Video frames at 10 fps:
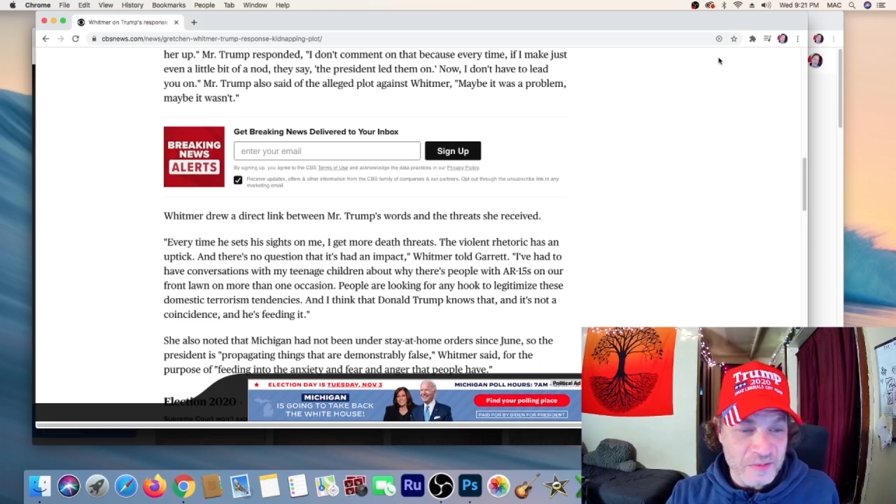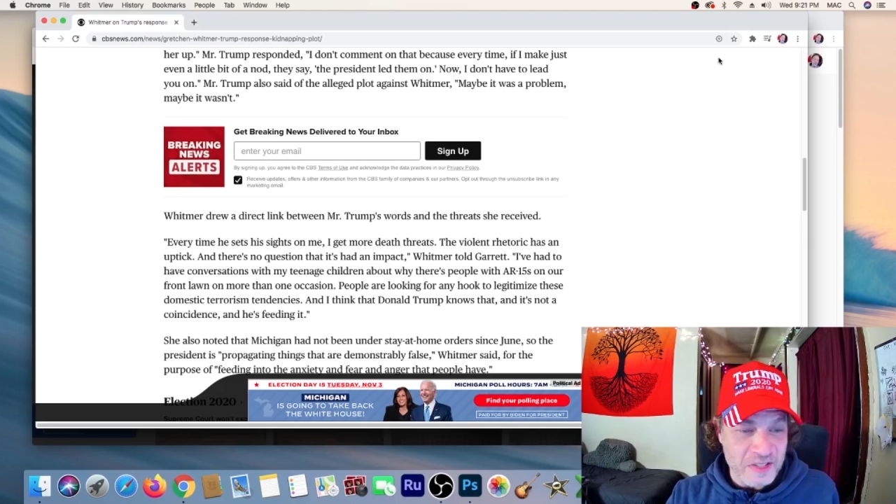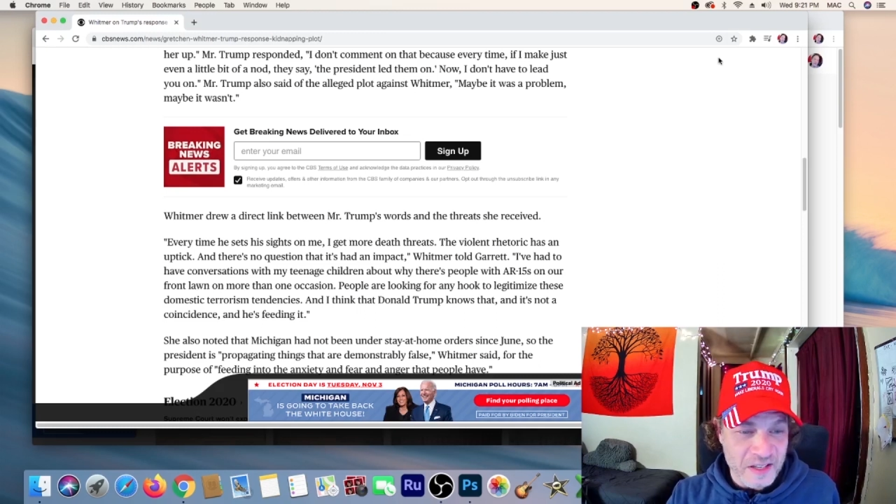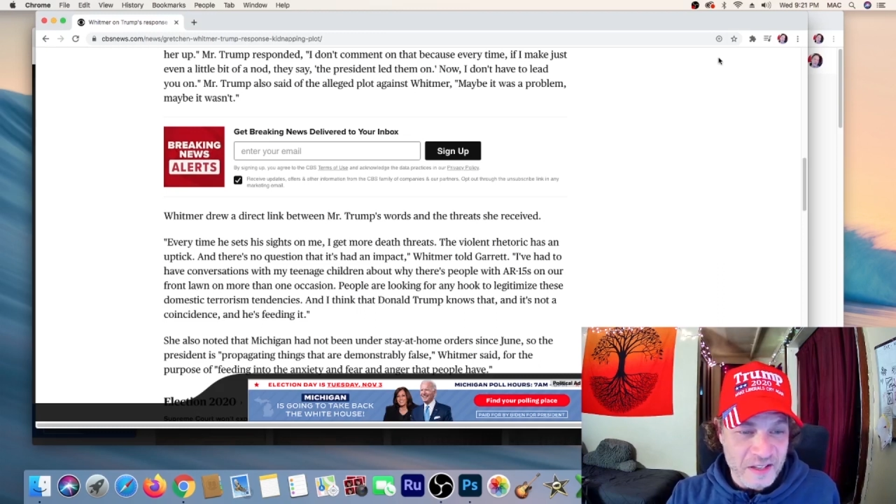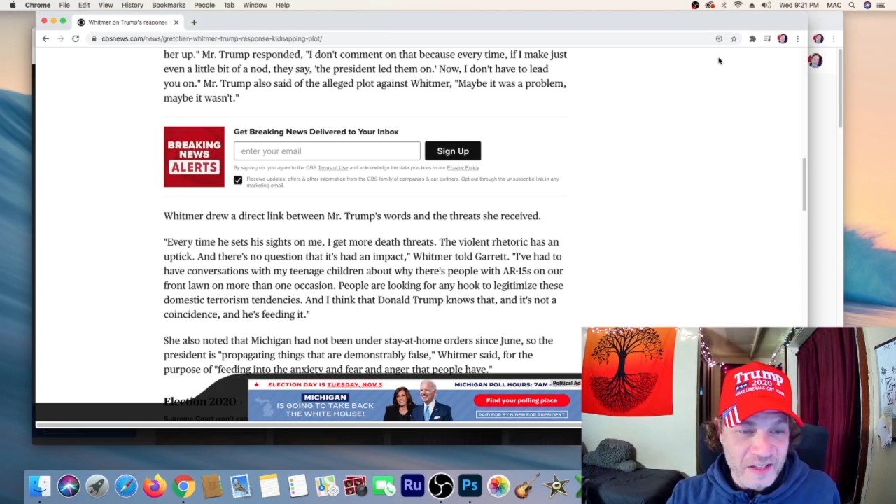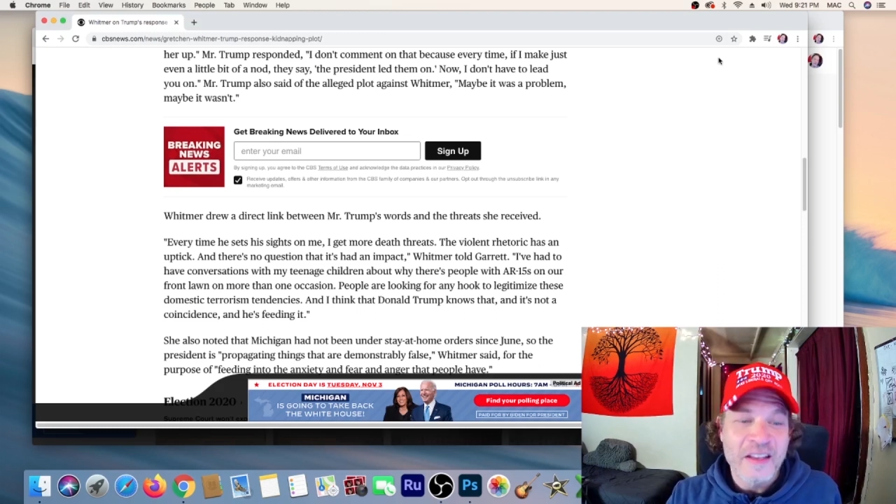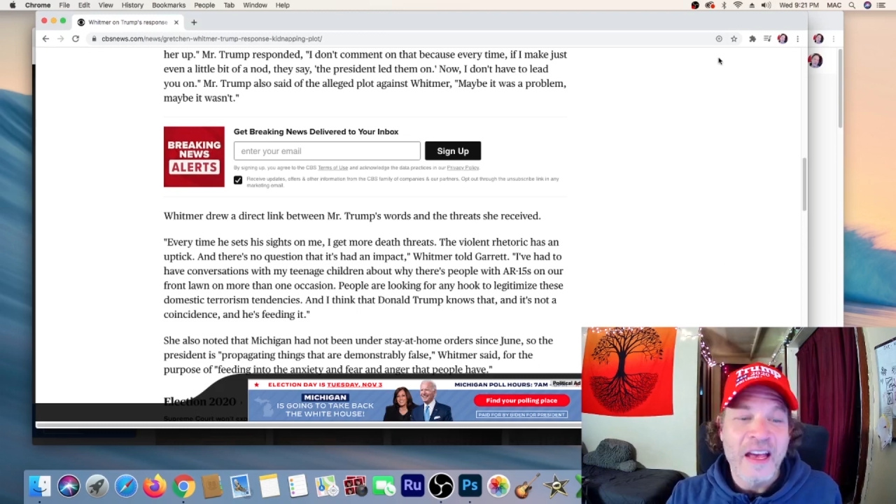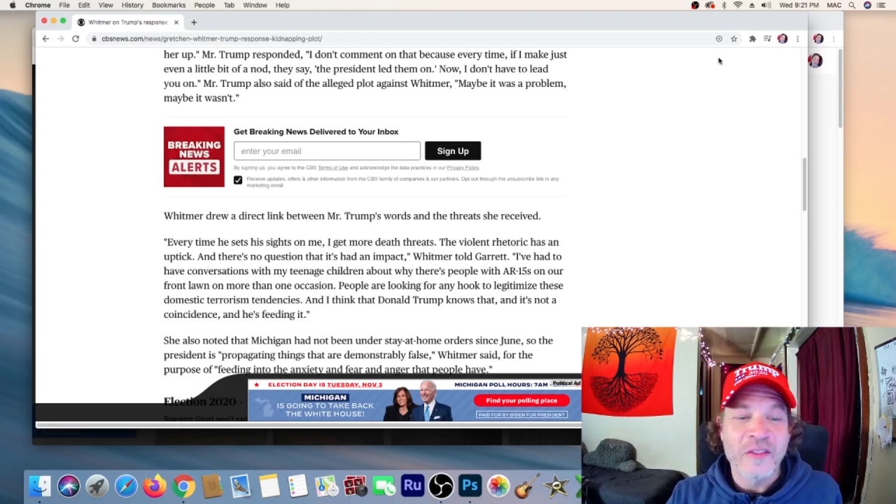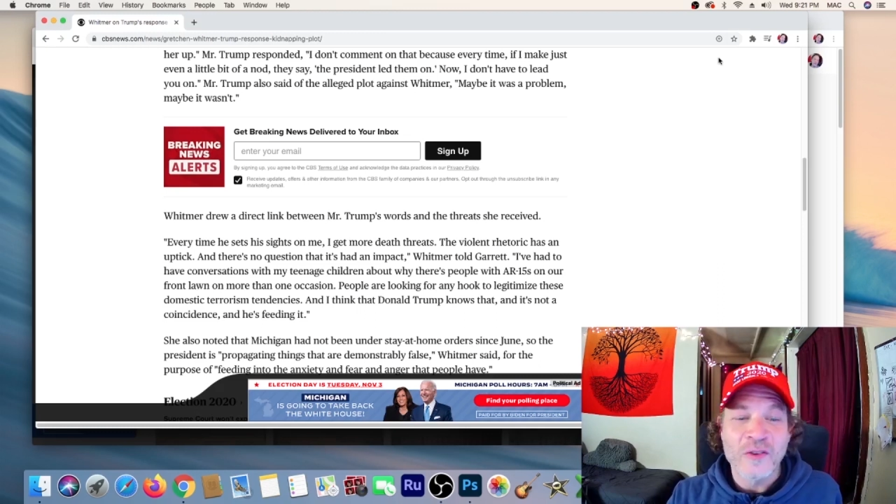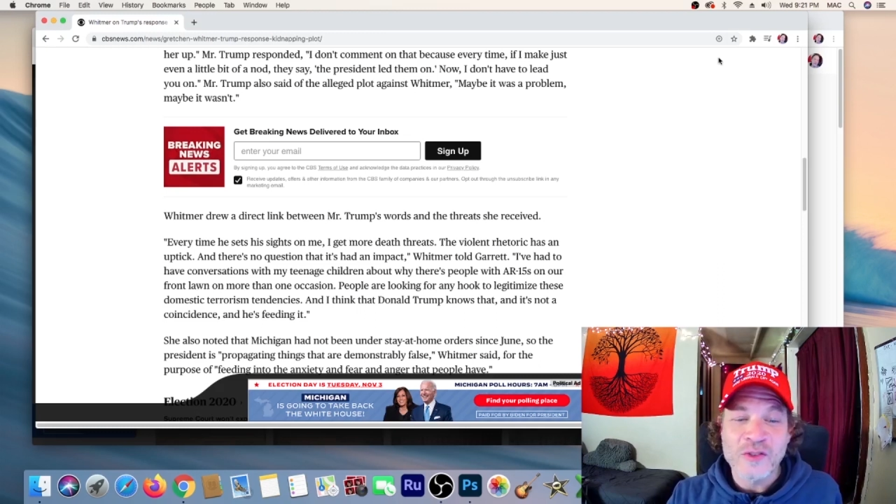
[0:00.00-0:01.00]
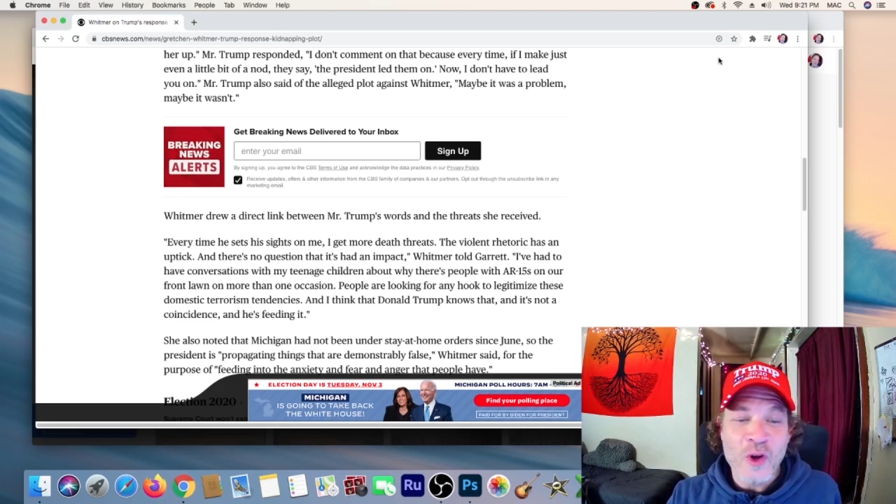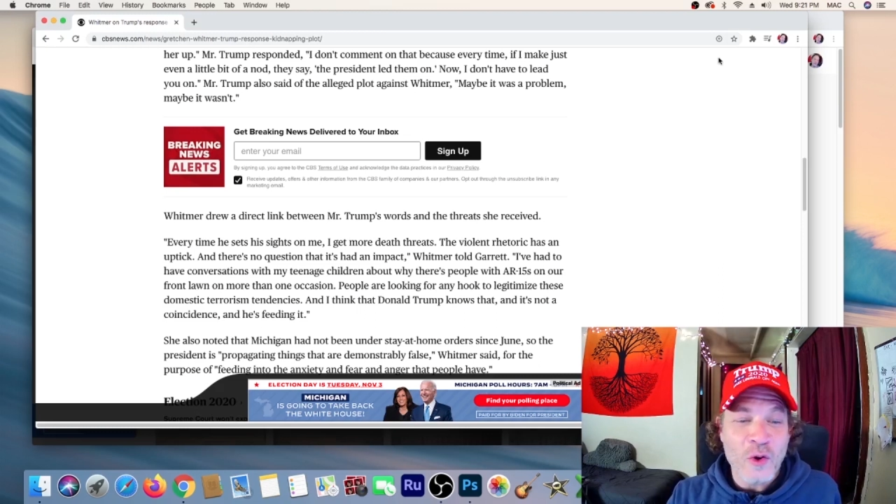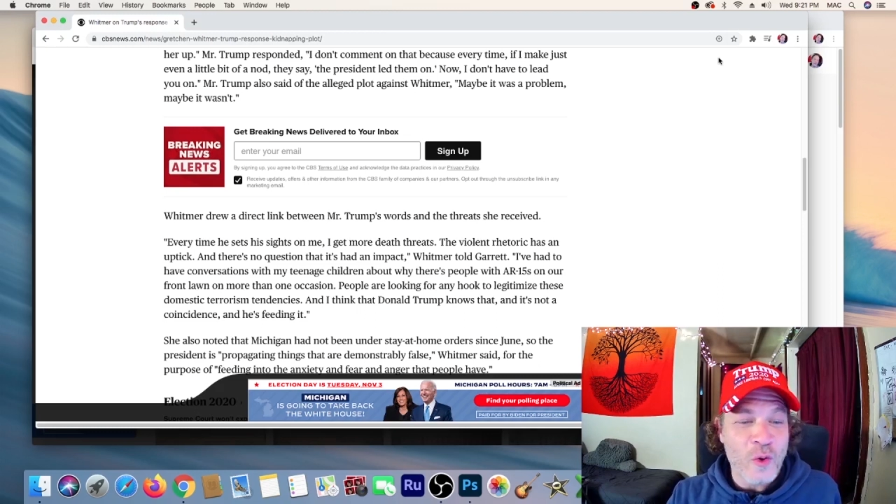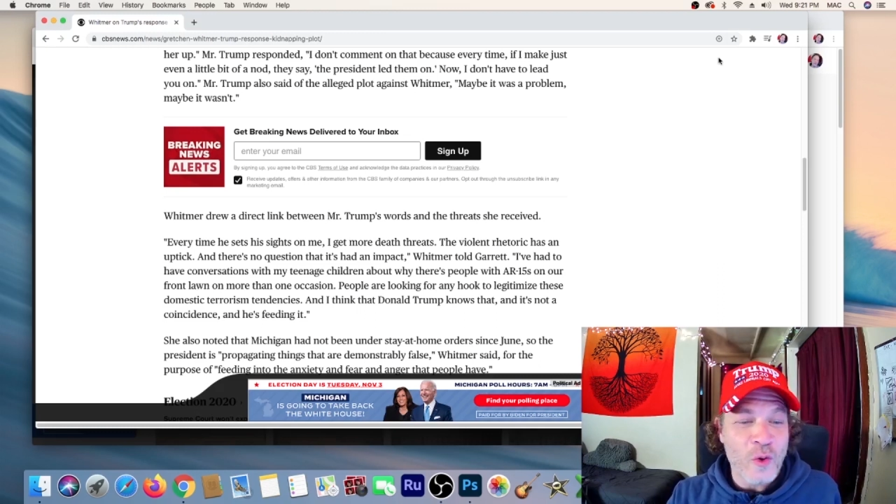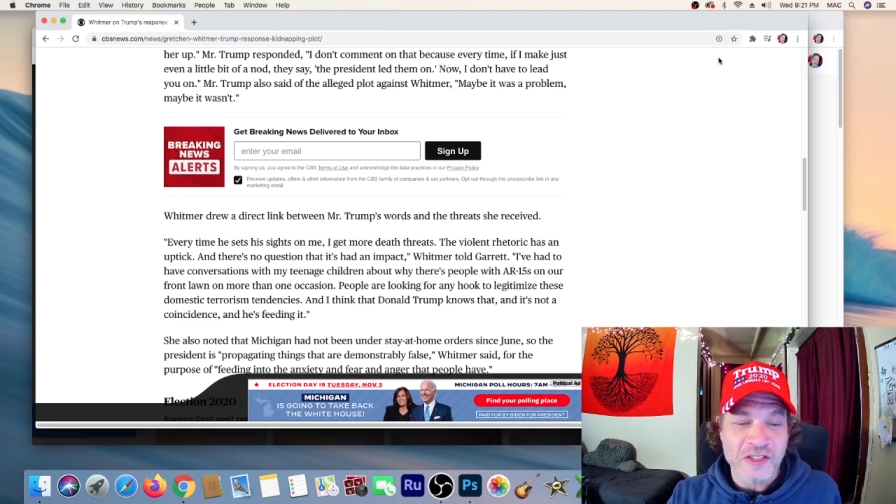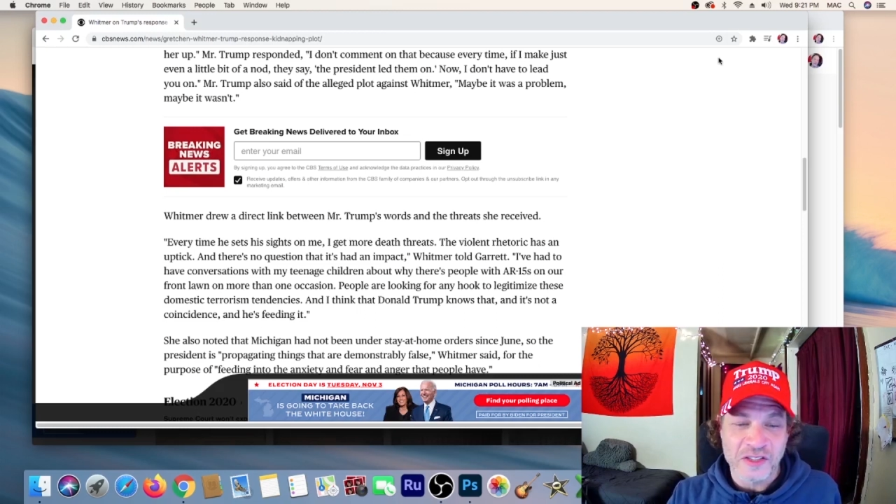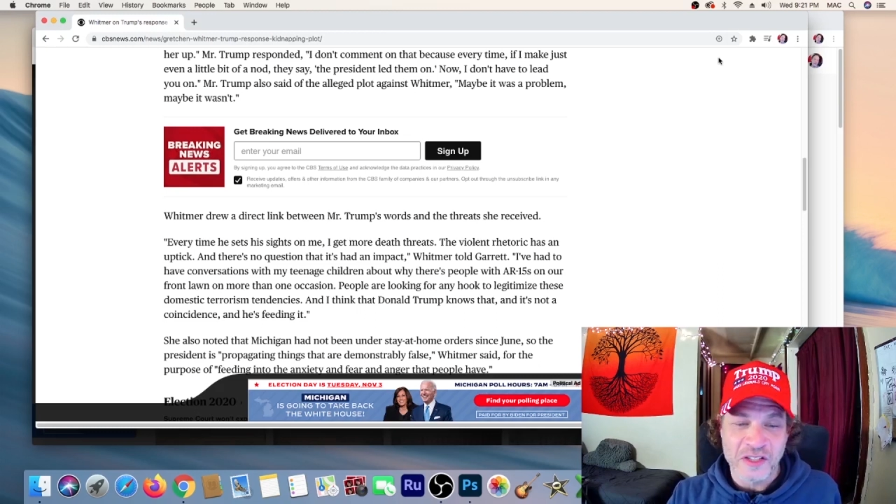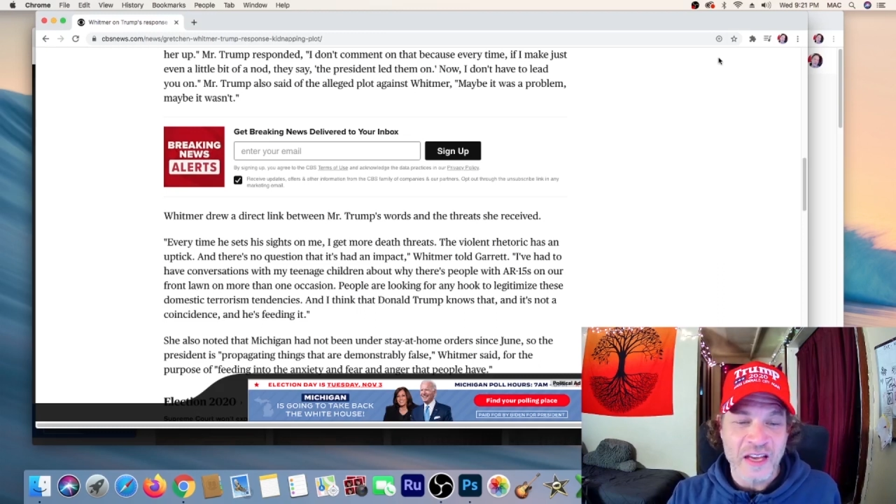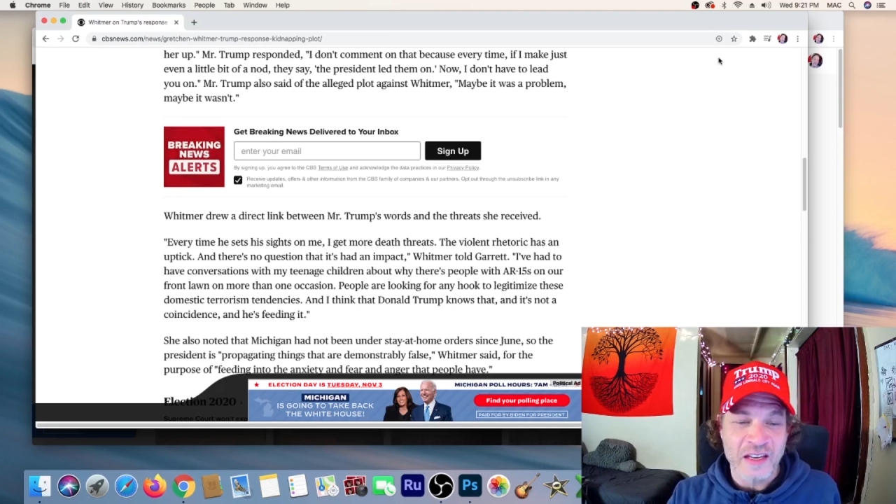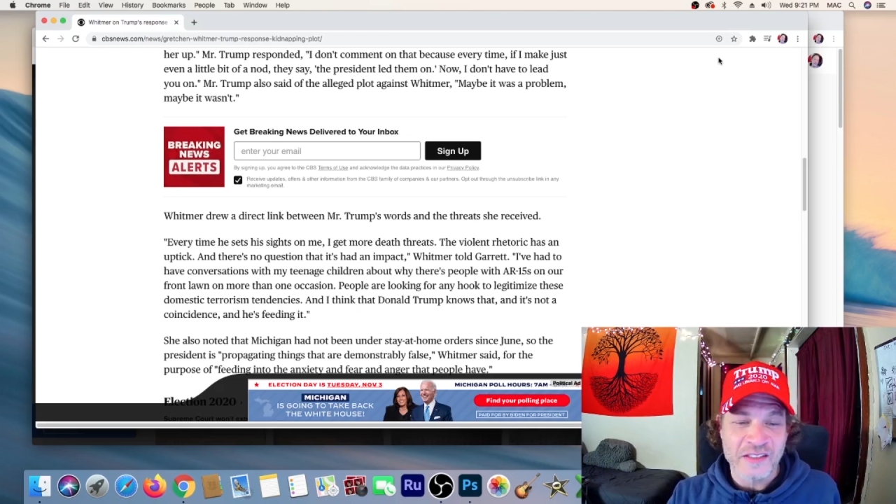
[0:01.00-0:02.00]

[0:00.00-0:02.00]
and there's no question that it's had an